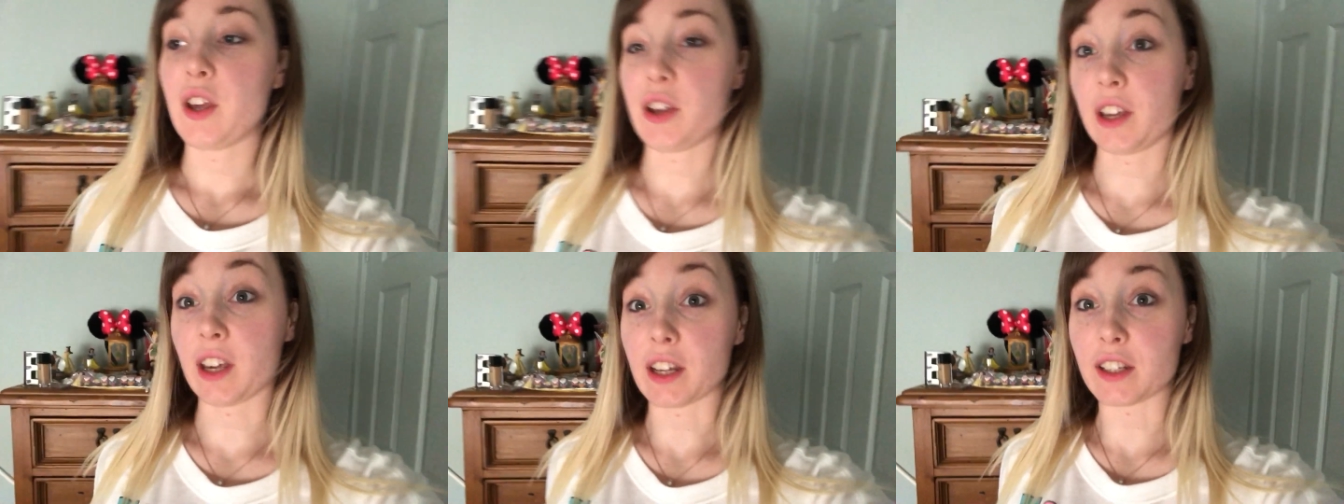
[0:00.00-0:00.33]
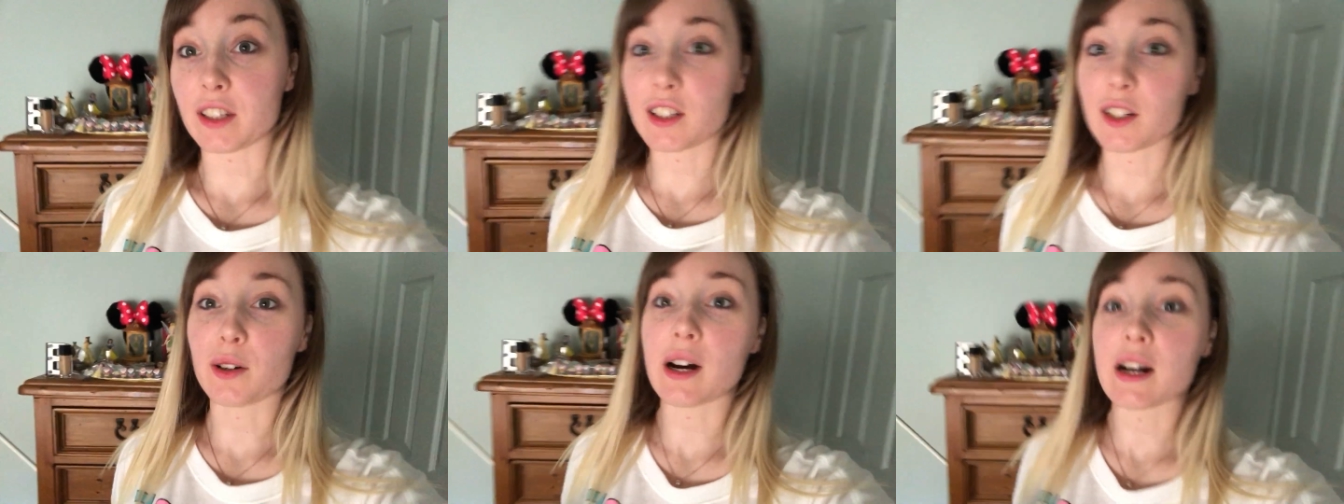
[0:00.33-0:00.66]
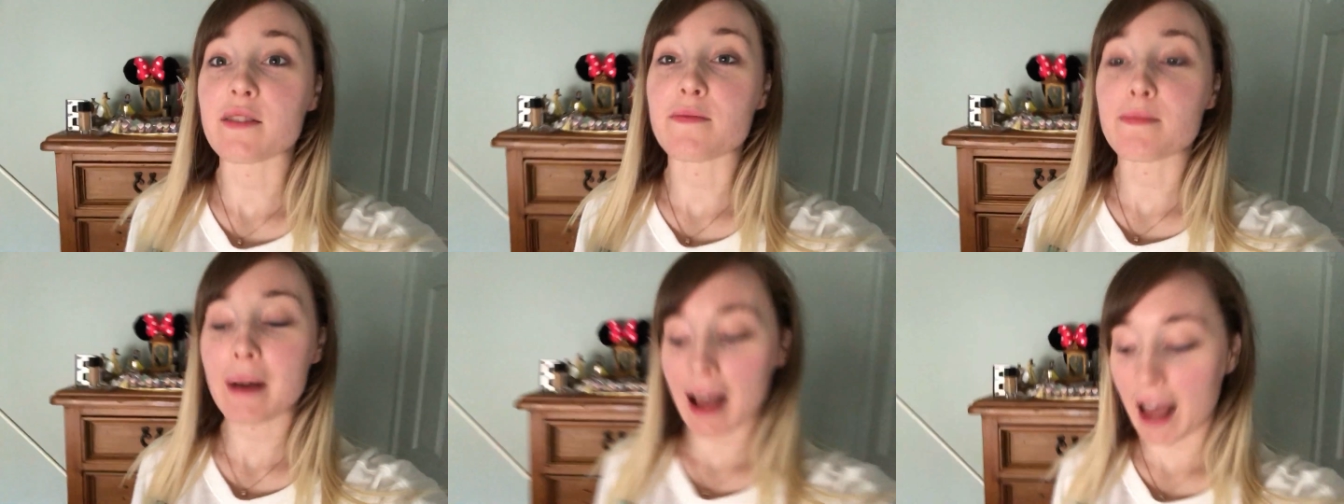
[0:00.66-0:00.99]
Okay, so
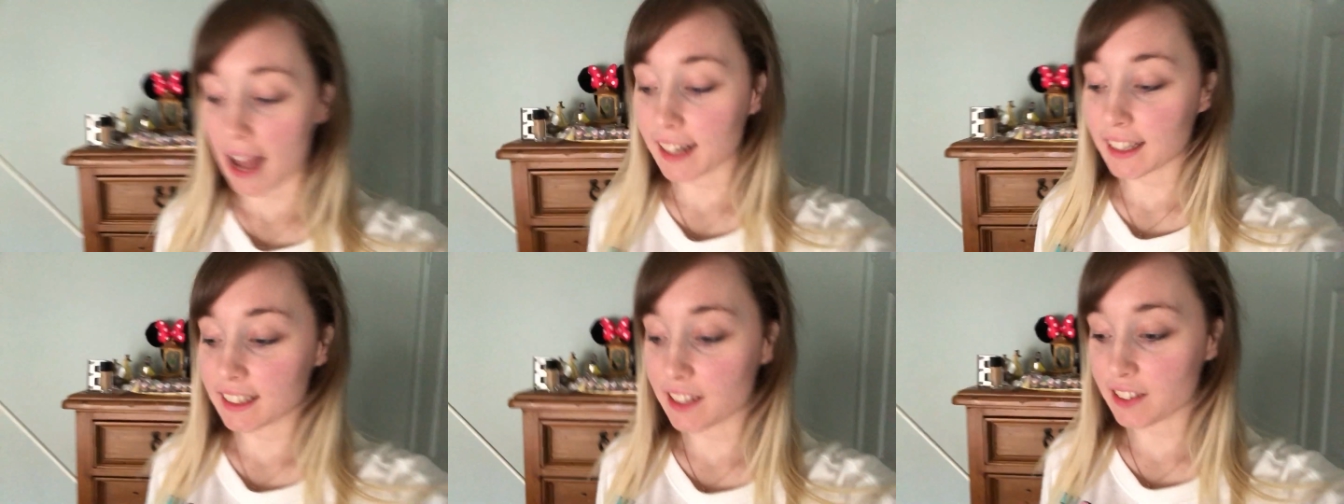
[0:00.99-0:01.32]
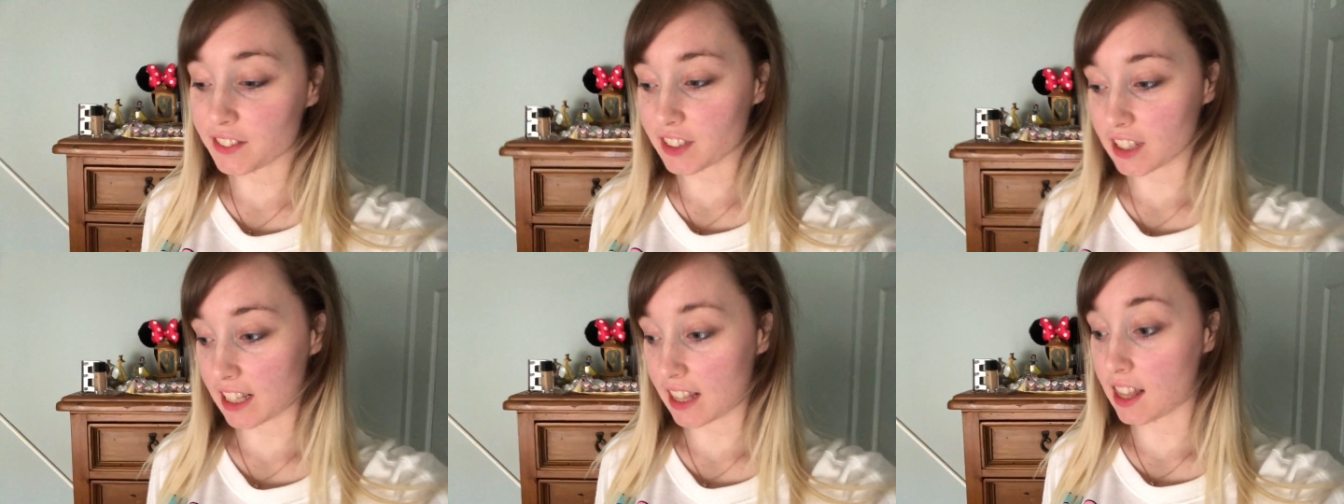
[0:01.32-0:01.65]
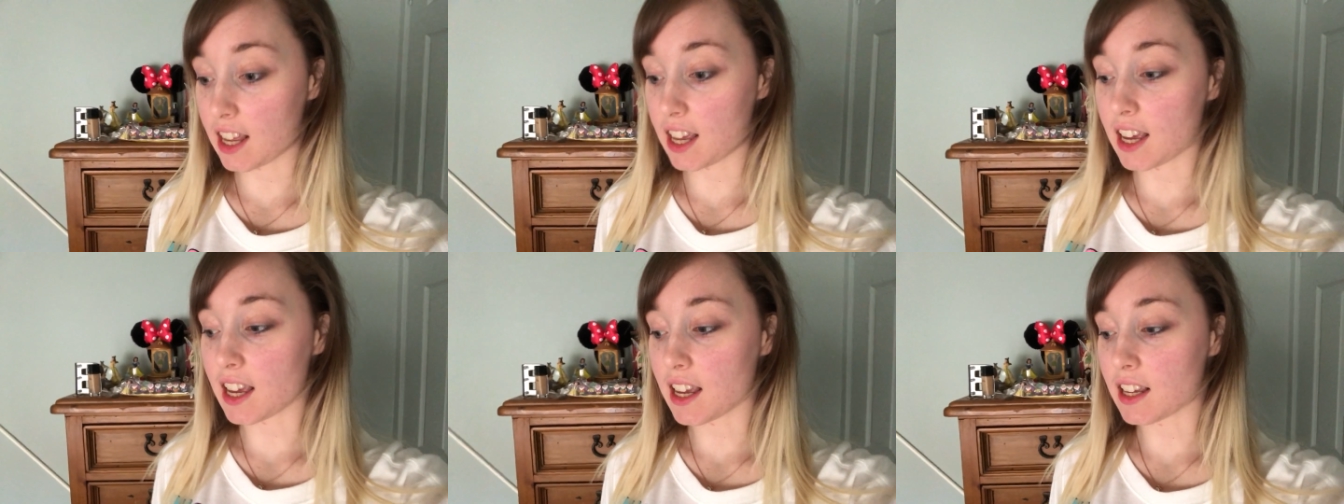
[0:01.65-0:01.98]
I packed
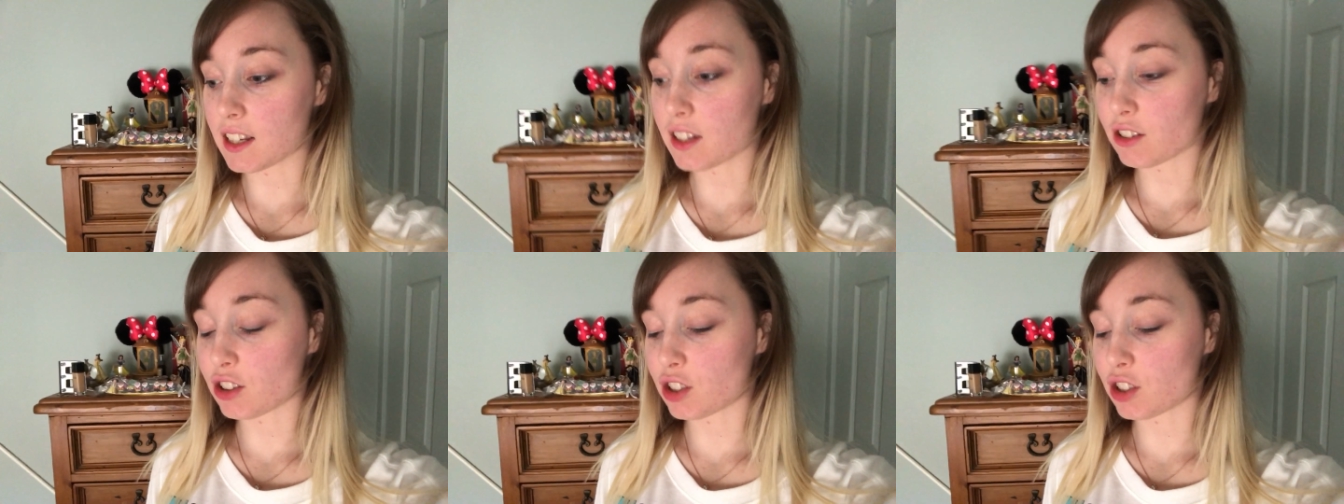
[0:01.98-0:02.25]
everything,